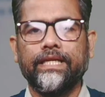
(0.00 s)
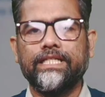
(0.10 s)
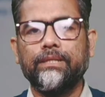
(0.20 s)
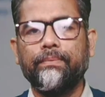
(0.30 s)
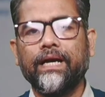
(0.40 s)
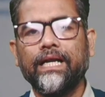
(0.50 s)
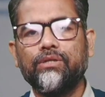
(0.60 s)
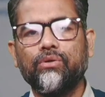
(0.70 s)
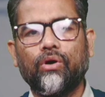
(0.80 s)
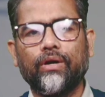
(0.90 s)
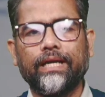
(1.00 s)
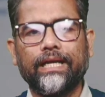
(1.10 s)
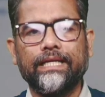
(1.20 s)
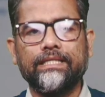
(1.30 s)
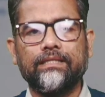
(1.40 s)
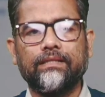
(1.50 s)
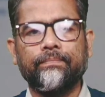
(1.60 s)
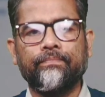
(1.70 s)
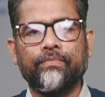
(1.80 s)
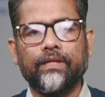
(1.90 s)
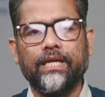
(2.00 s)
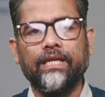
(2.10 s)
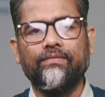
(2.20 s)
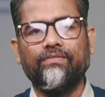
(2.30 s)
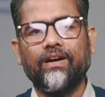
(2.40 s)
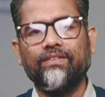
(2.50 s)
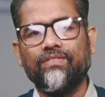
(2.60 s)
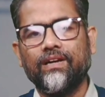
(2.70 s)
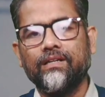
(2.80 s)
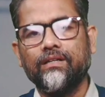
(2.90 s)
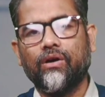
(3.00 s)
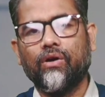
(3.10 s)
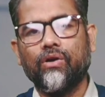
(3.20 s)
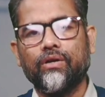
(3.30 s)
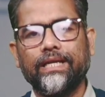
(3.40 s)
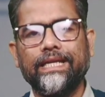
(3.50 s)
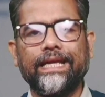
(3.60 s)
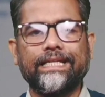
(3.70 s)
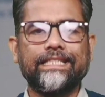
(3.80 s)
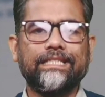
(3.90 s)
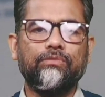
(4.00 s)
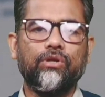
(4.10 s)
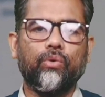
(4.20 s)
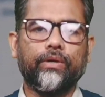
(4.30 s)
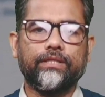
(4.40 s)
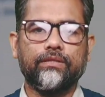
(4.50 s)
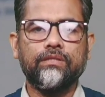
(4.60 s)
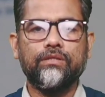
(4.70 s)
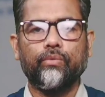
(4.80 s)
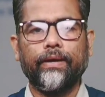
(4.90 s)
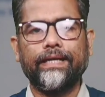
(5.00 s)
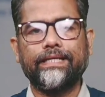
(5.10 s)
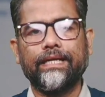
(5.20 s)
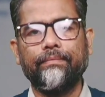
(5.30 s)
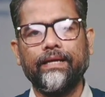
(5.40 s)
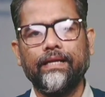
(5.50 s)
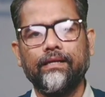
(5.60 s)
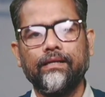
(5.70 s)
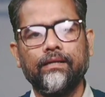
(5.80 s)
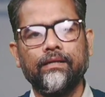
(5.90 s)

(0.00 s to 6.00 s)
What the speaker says: It is difficult to organize in far-flung or inaccessible locations where travel,